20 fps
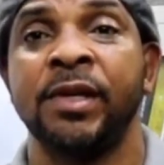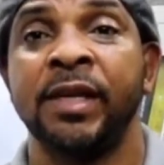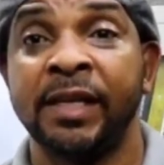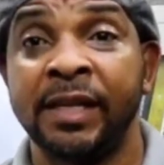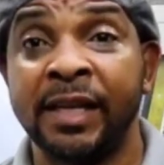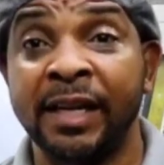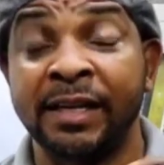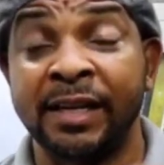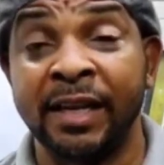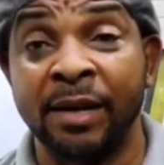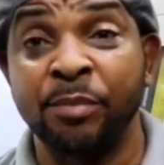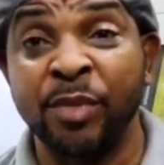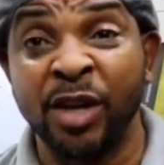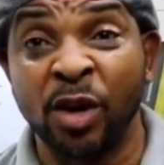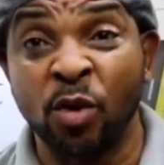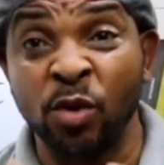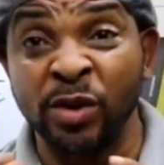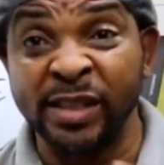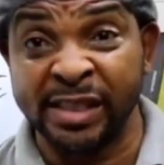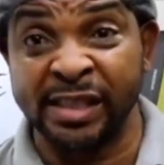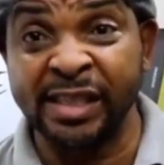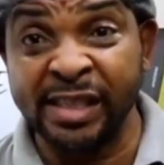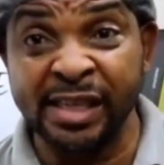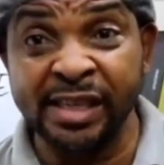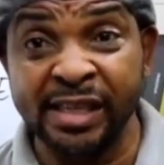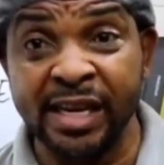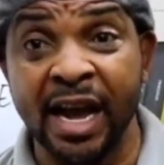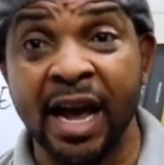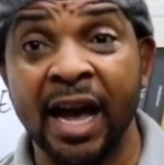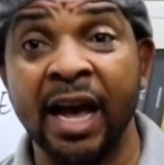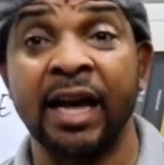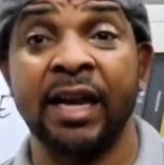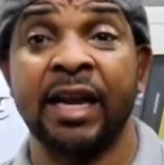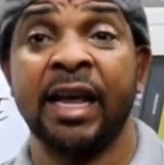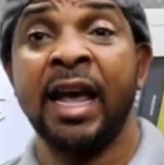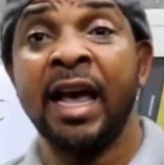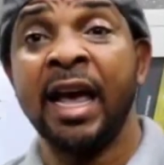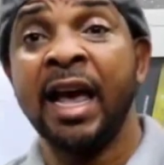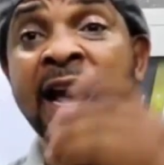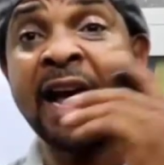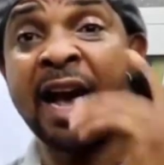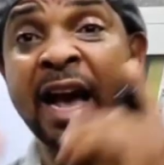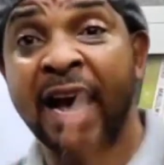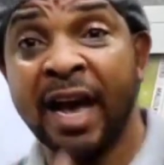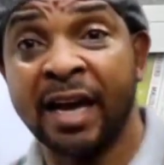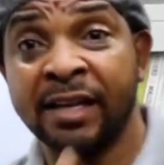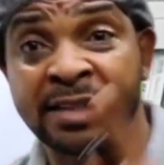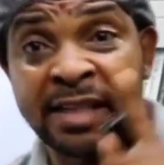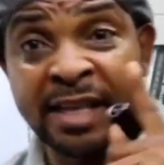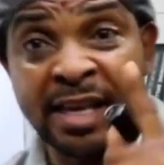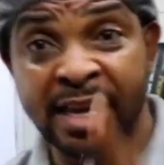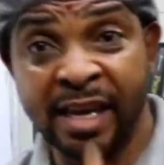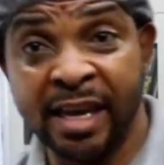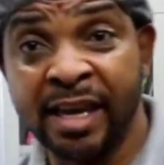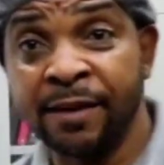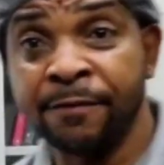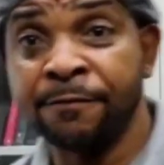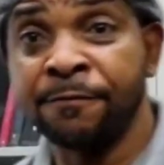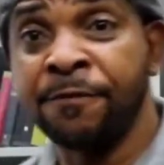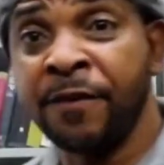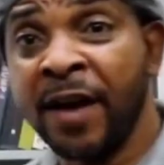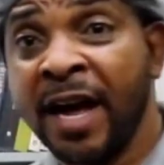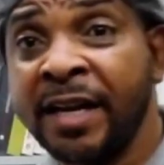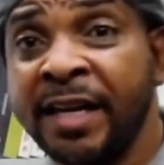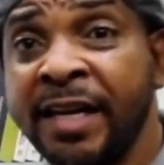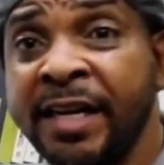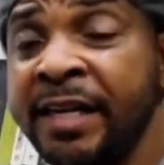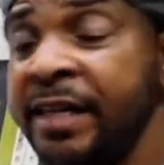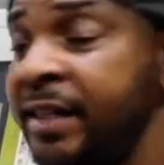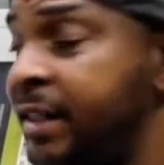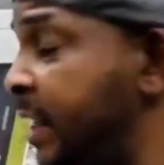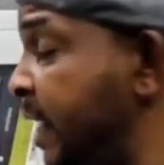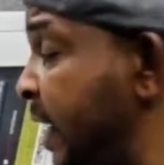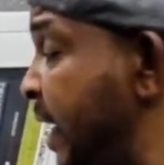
that can be considered as a valid